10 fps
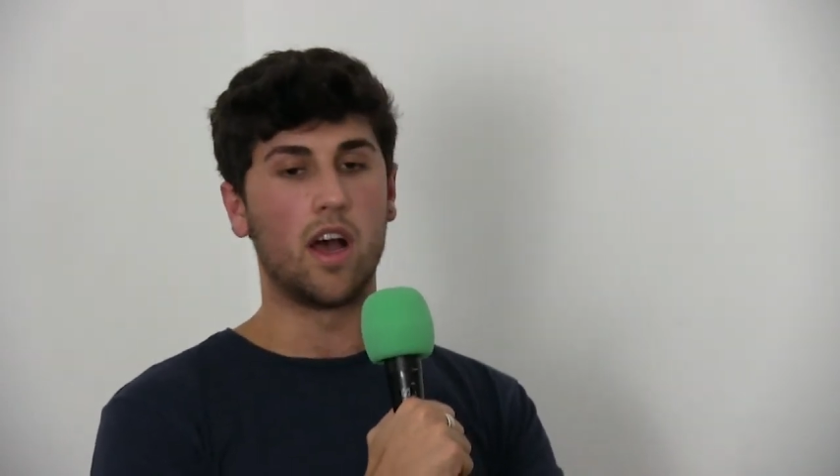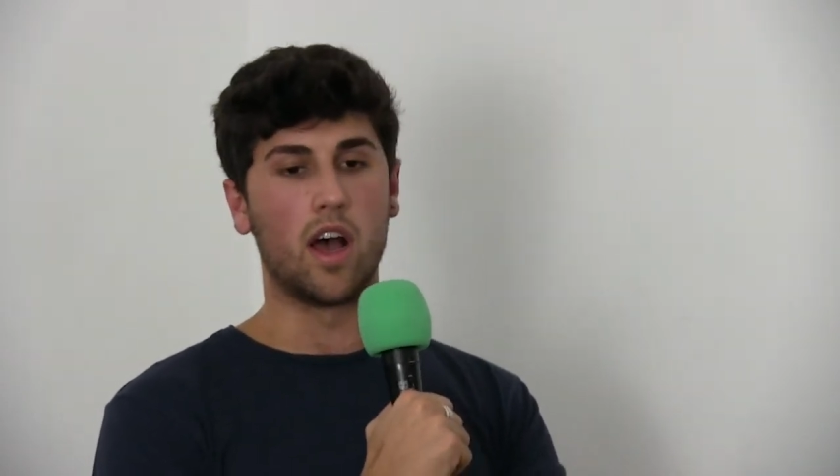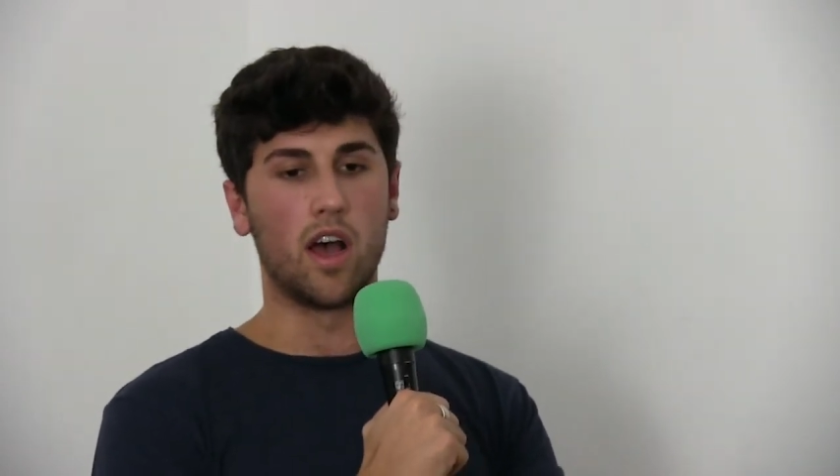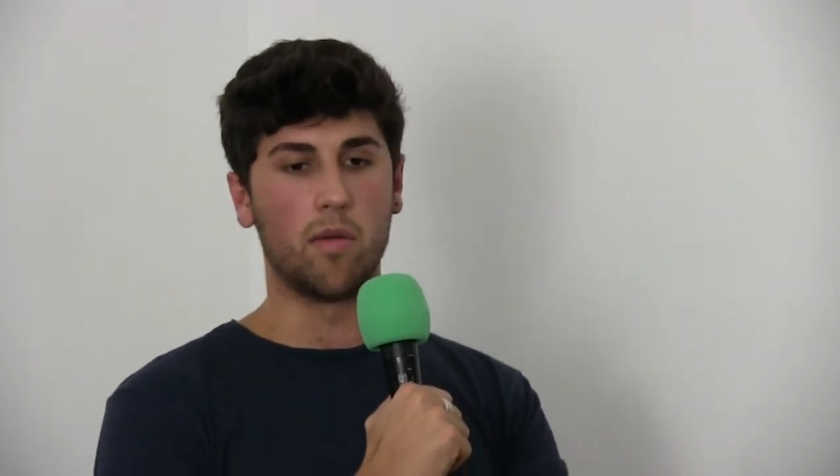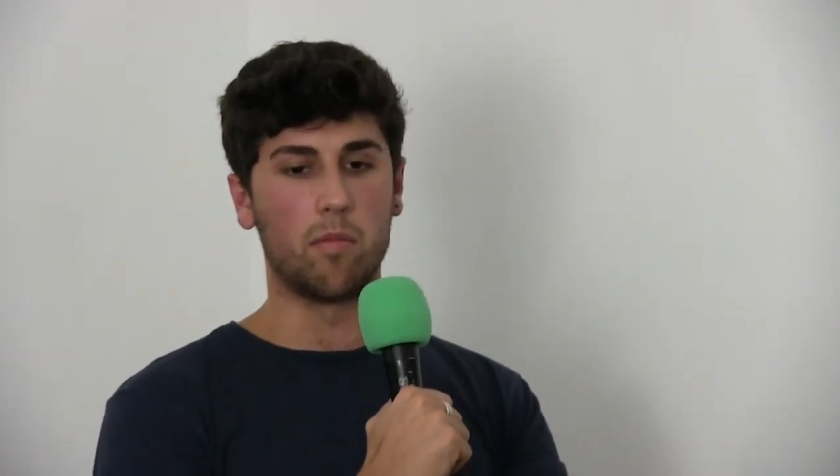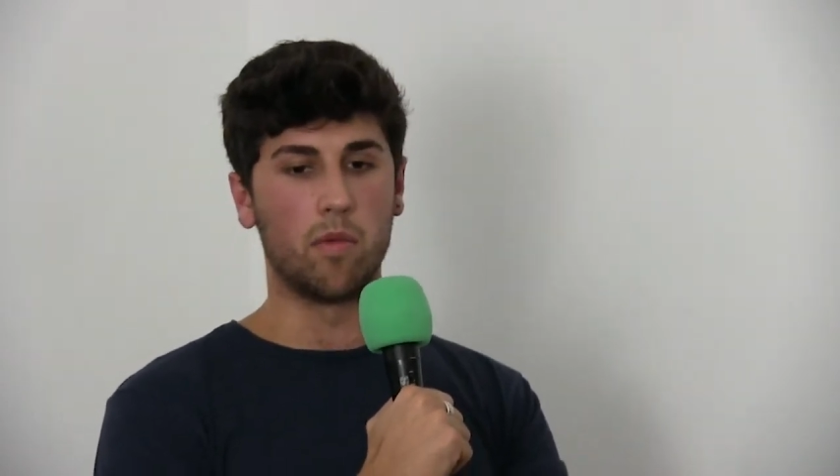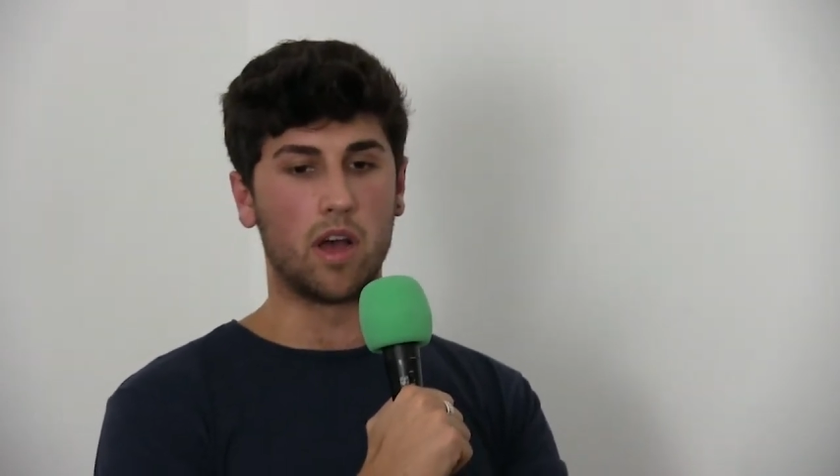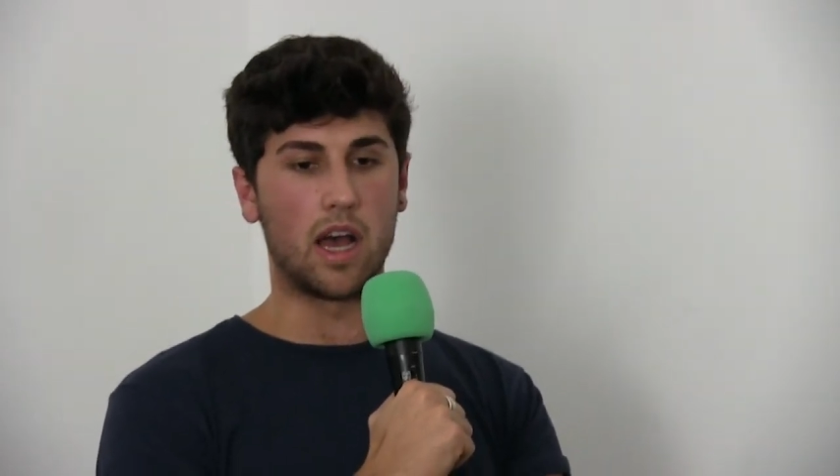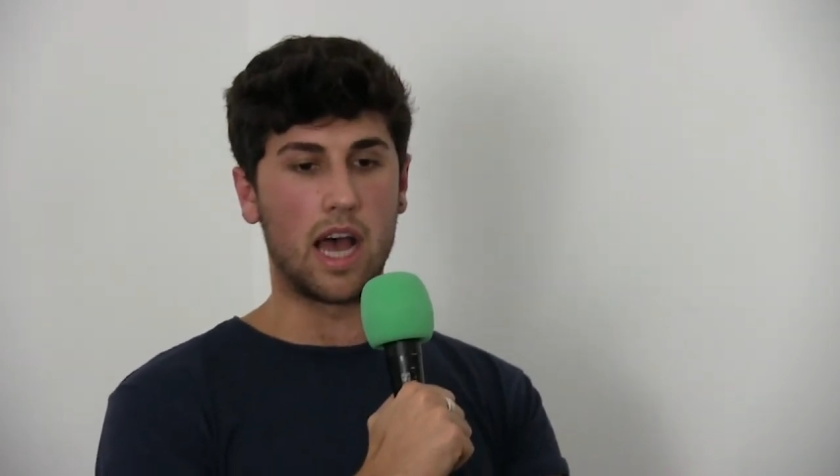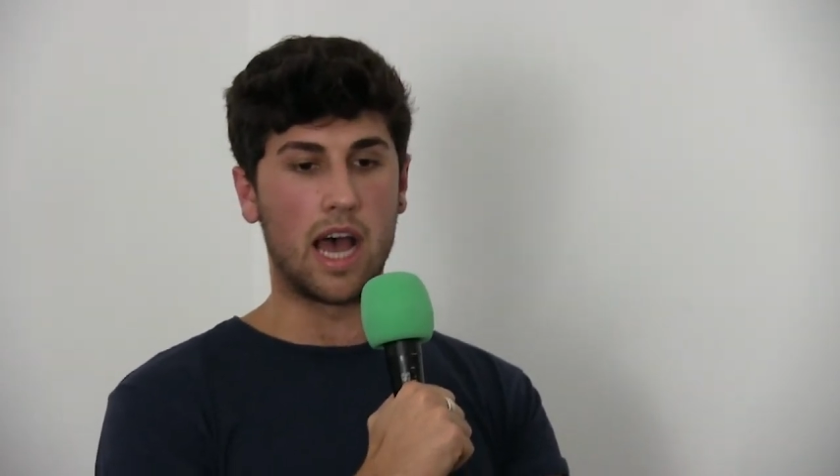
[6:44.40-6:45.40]

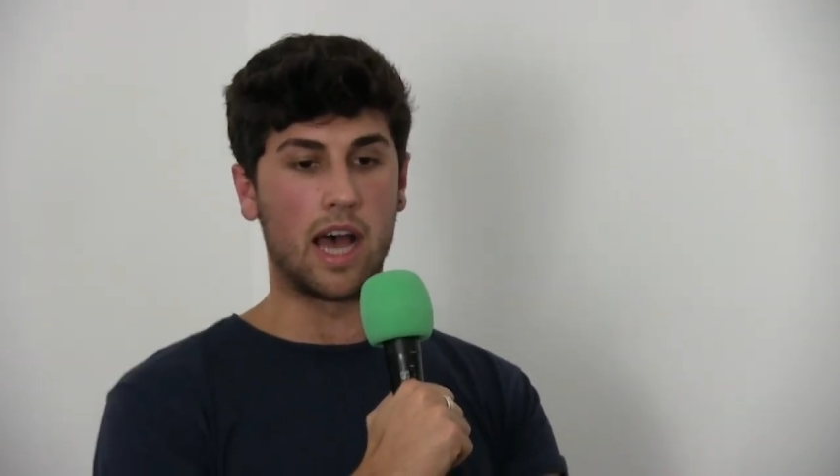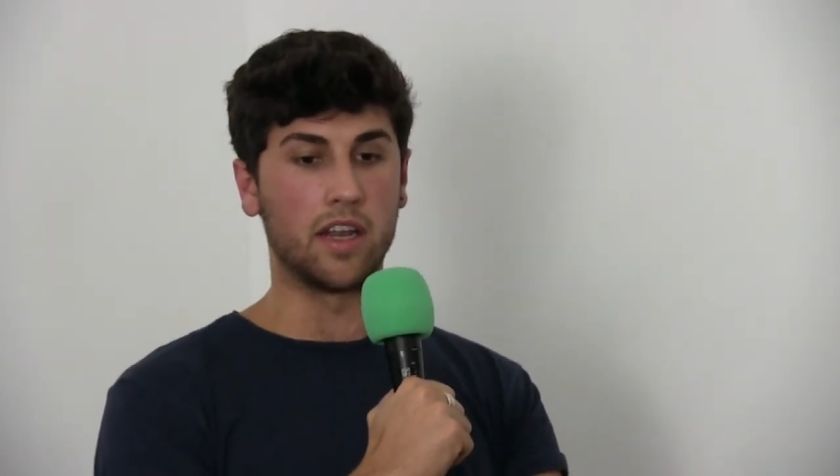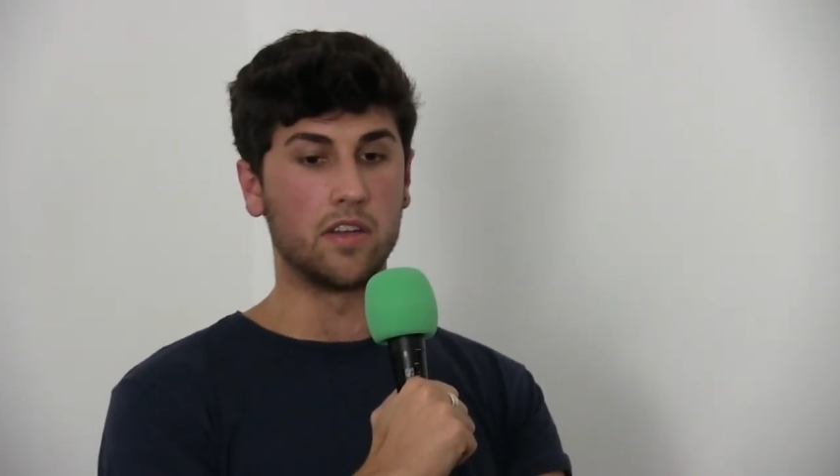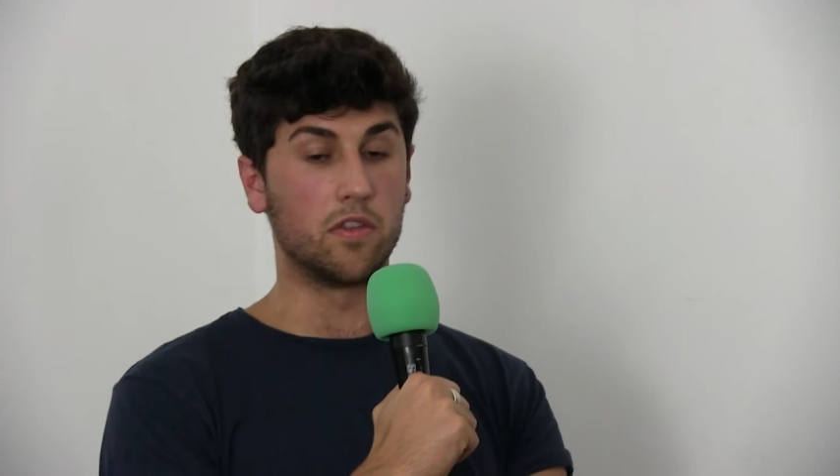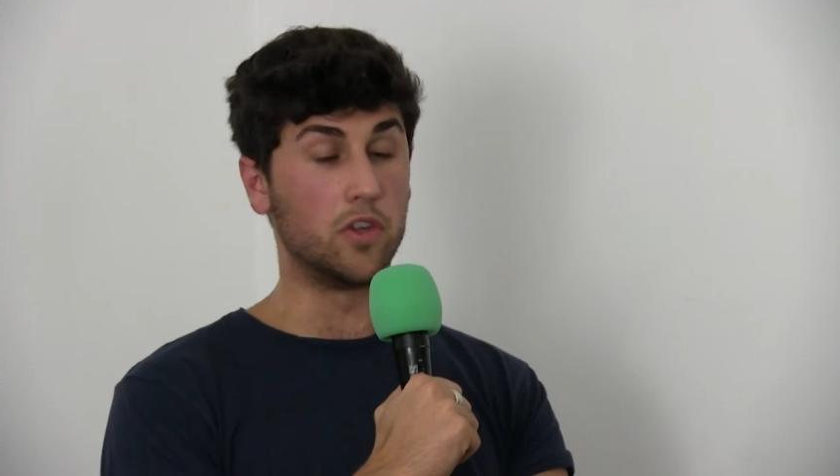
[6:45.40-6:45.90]
Um, and